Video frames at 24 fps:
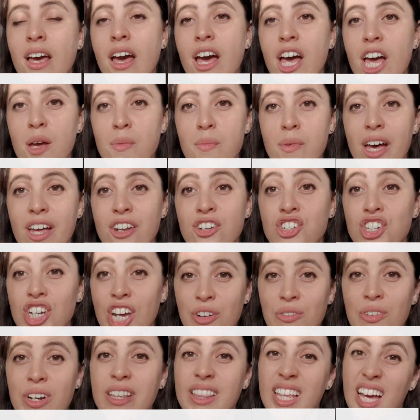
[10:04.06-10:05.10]
Um, and
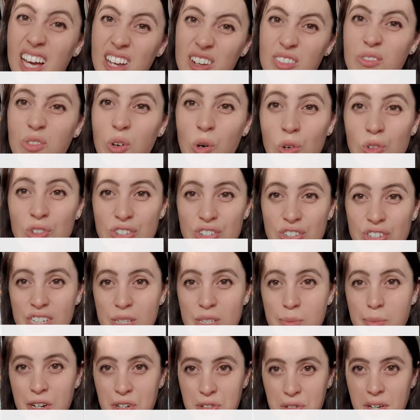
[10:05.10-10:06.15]
generally that falls under
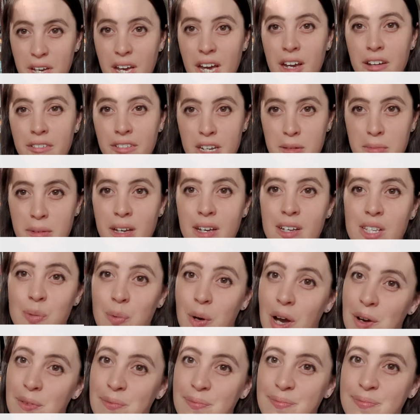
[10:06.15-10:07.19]
special care remit as
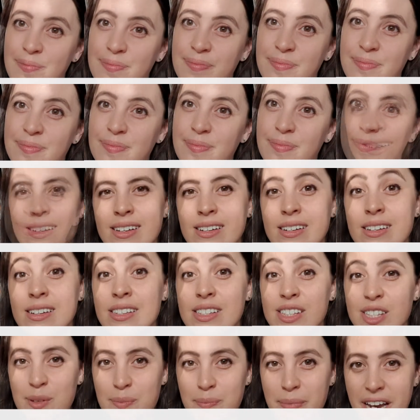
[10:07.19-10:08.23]
well.
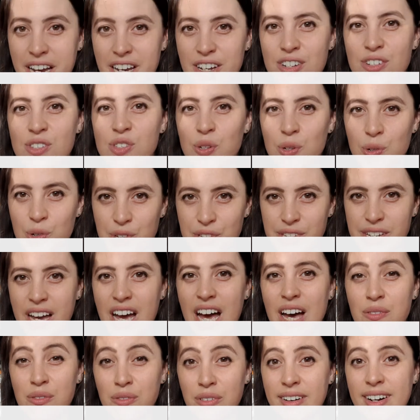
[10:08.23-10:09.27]
Some patients also
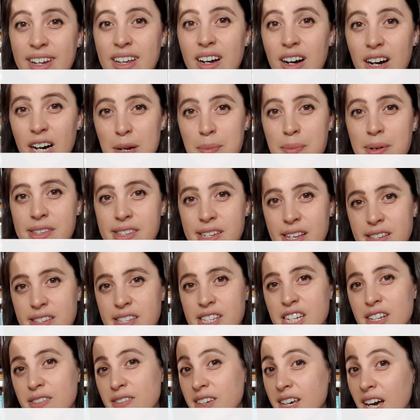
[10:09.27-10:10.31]
have really
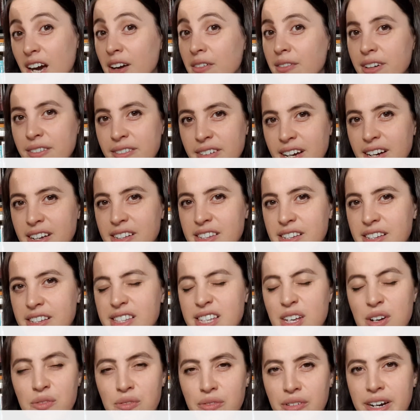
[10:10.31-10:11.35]
hypersensitive gag reflexes
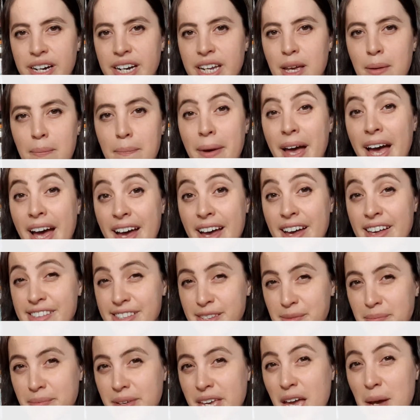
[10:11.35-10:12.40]
that really impairs
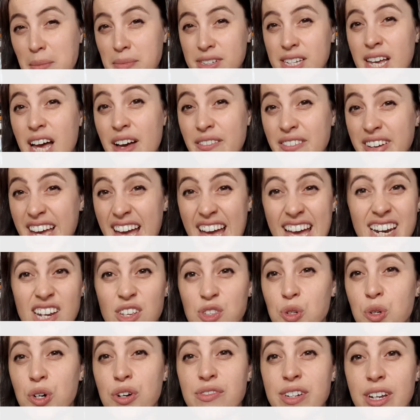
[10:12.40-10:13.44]
them being able to having any
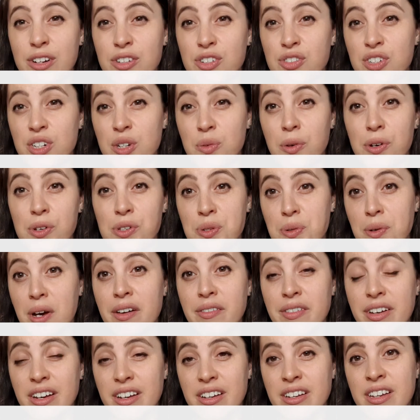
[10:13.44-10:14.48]
sort of dentistry
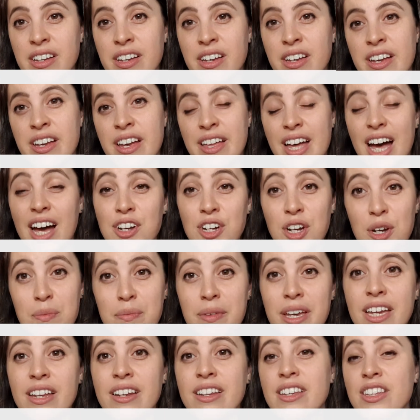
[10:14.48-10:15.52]
whatsoever. I don't
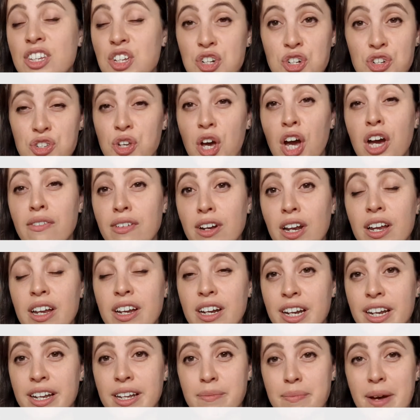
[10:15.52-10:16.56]
mean you just over
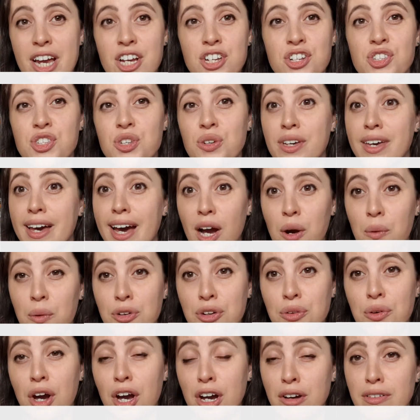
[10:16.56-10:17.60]
patients who gag when
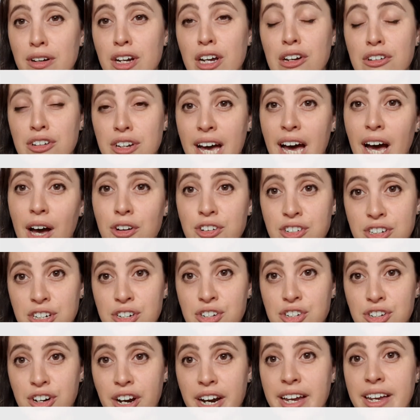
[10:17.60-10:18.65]
you overload your
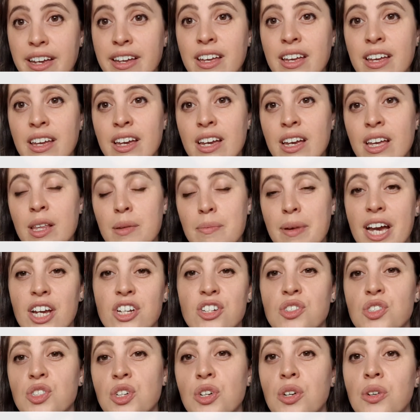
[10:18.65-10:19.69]
alginate tray,
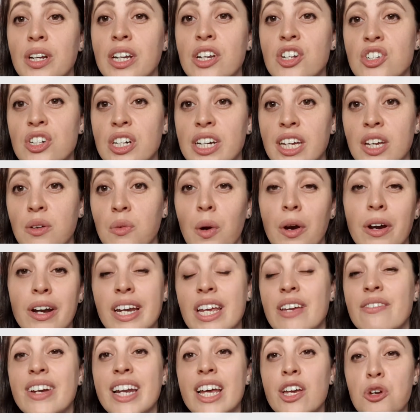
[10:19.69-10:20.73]
patients who literally won't
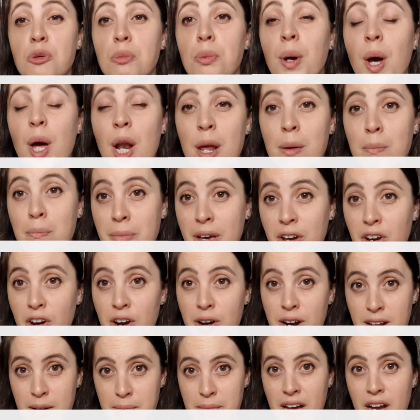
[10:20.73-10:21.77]
even let you put in a mirror
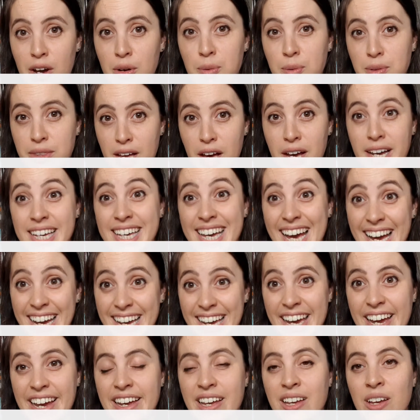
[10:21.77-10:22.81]
in their mouth without
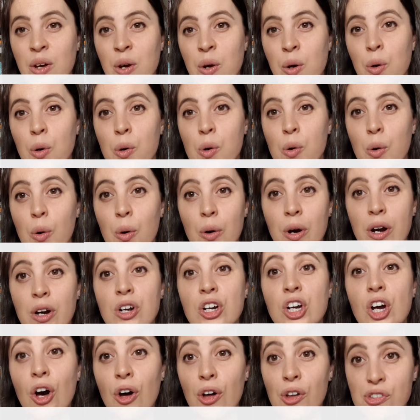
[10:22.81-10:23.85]
gagging, or
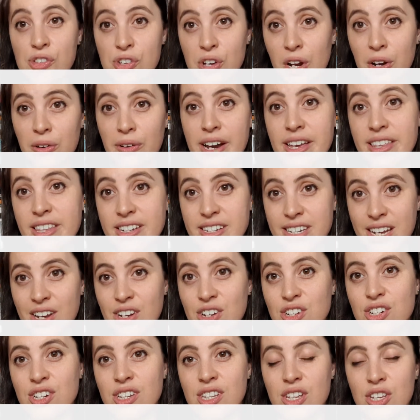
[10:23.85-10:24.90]
can't tolerate the
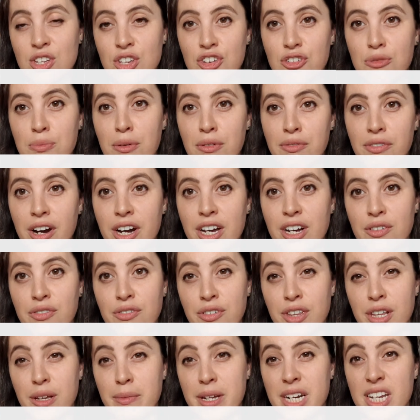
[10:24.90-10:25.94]
denture that you've provided
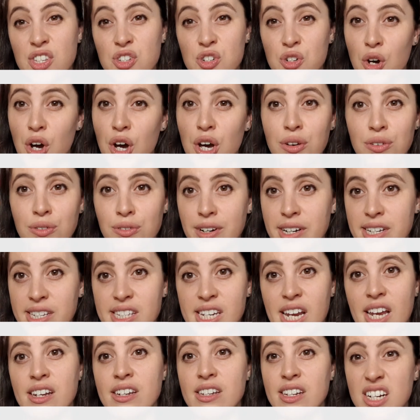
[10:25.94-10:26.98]
for them and it's not
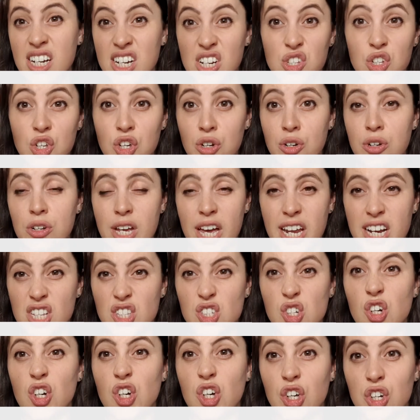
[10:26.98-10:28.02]
overextended and it's good and it's
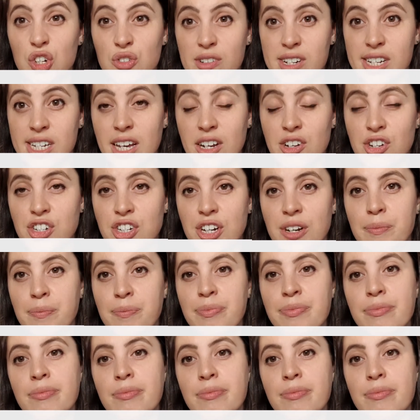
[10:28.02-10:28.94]
got good retention.